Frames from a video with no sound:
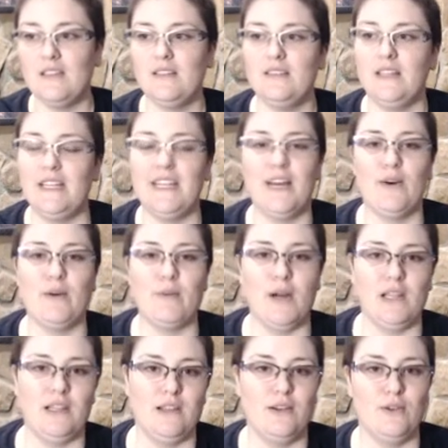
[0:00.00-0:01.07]
And now I'm
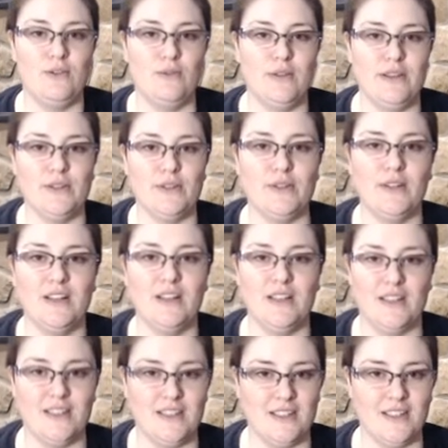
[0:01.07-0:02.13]
all alone with you. Ha
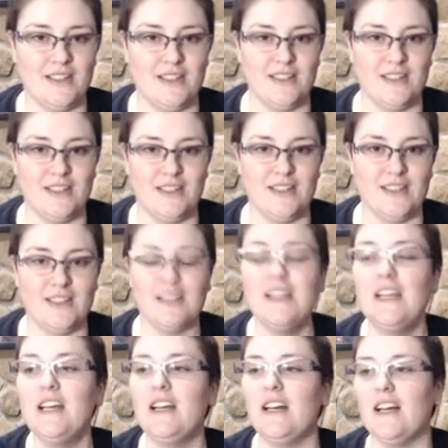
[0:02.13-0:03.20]
ha ha ha.
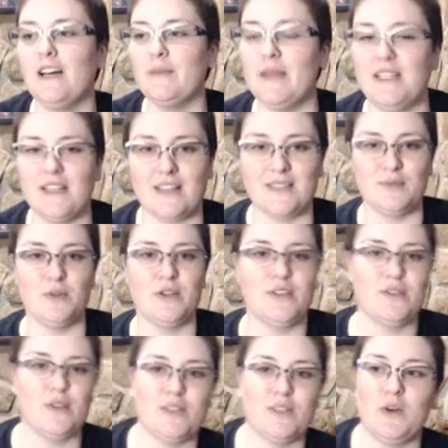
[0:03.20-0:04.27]
My tech
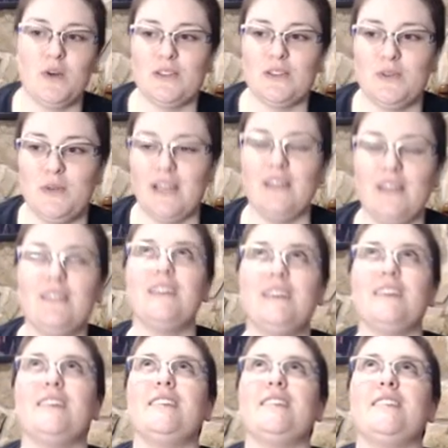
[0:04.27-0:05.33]
support just walked away.
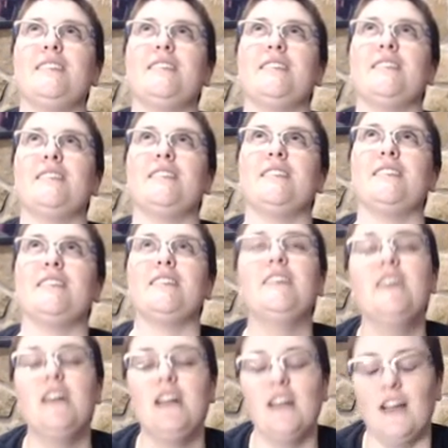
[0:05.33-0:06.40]
Ha ha ha
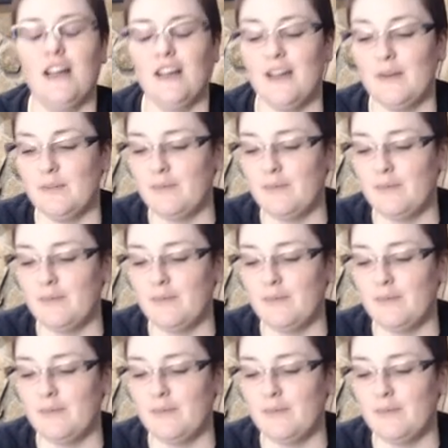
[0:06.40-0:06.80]
ha.